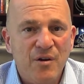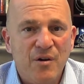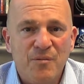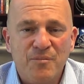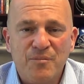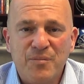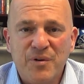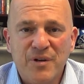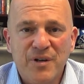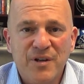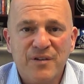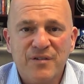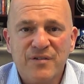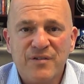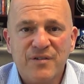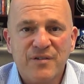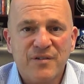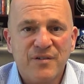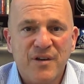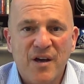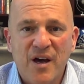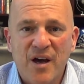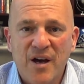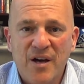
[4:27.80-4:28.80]

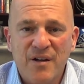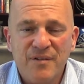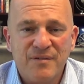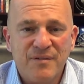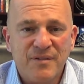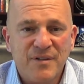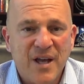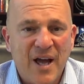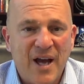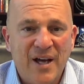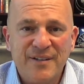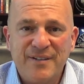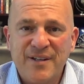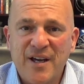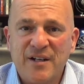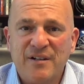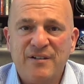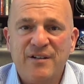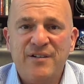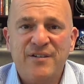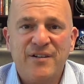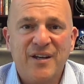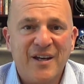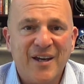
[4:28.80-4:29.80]
please contact
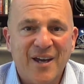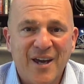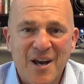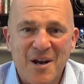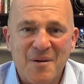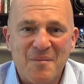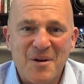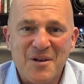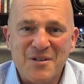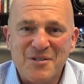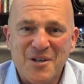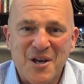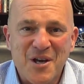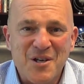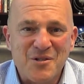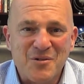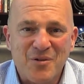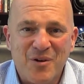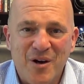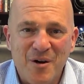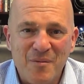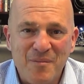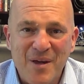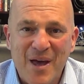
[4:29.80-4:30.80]
Linda and get on my
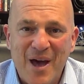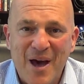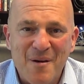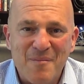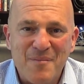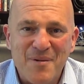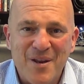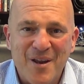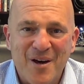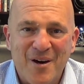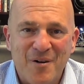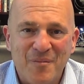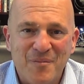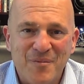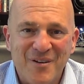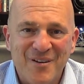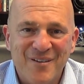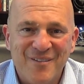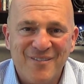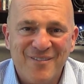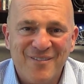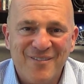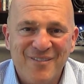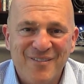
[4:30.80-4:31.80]
schedule. I'd be happy to help you.
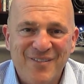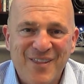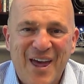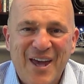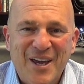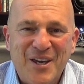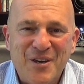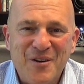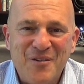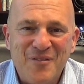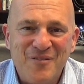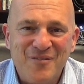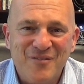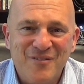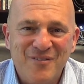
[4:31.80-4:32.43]
Thank you.